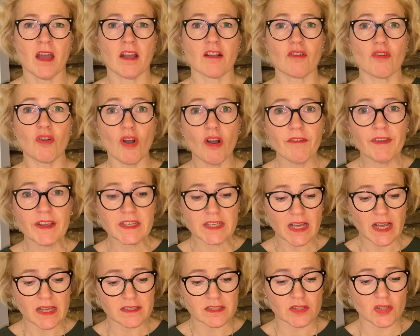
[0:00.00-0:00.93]
COVID
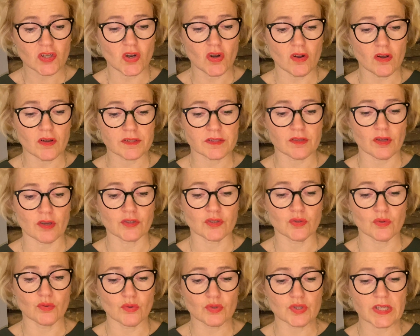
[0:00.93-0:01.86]
has caused a
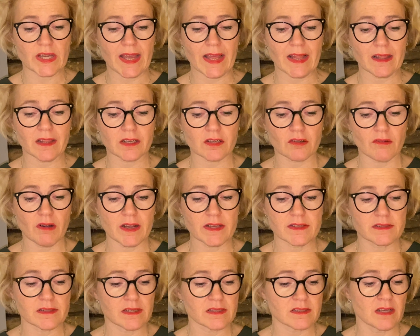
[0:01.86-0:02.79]
huge health
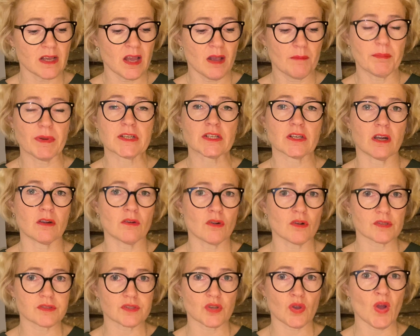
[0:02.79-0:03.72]
crisis, but
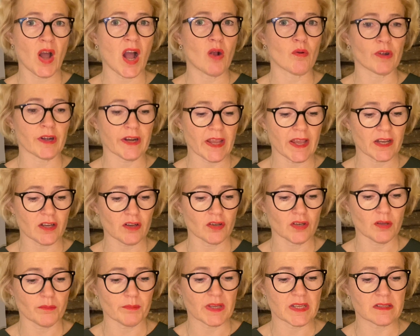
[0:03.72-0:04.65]
also our
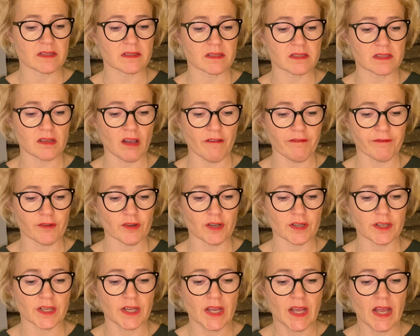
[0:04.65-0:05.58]
economies
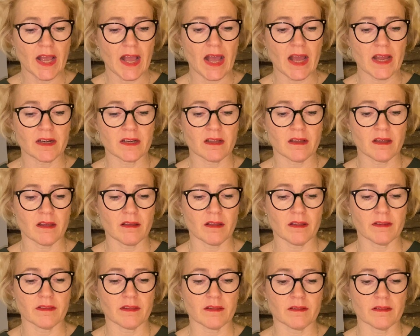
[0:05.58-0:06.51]
suffered and uh,
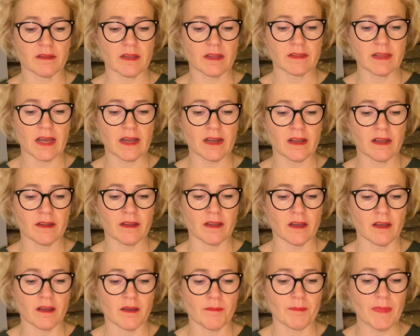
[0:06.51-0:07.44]
the,
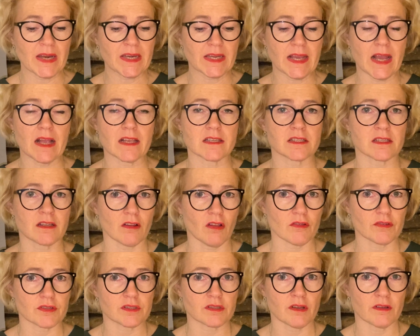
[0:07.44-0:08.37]
uh, many has
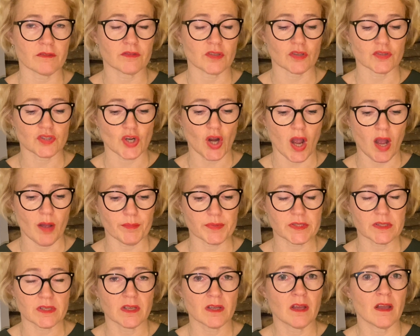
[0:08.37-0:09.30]
lost their
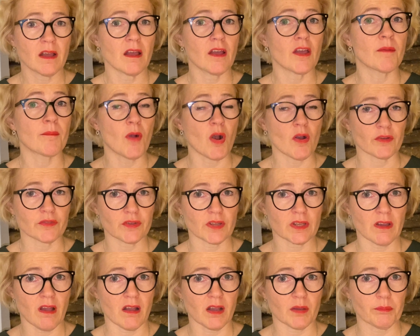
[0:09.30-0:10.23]
jobs. Among the
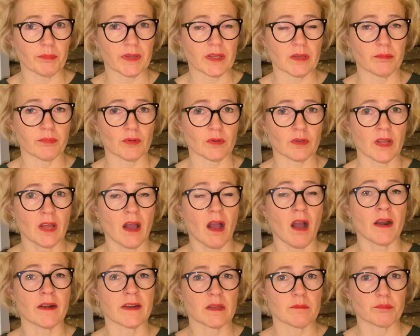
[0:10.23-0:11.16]
young people,
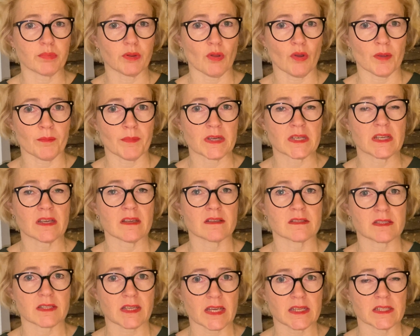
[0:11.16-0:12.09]
unemployment
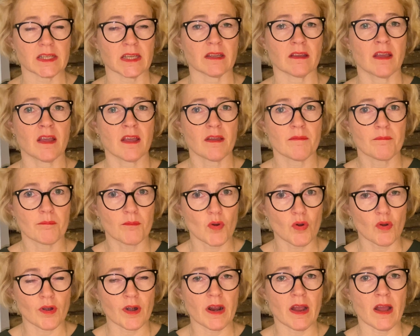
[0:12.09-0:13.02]
is getting
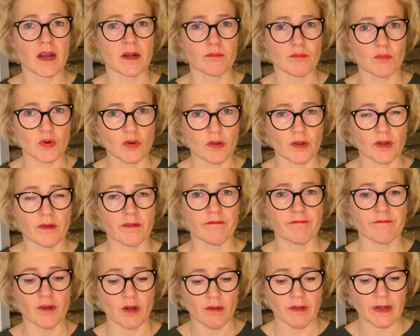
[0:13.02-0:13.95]
more and more
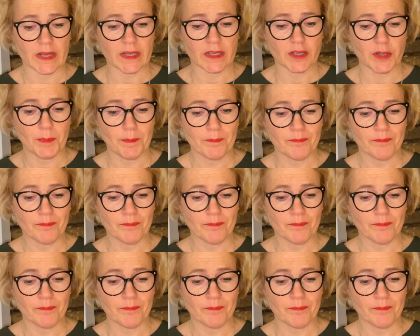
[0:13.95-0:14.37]
worrying.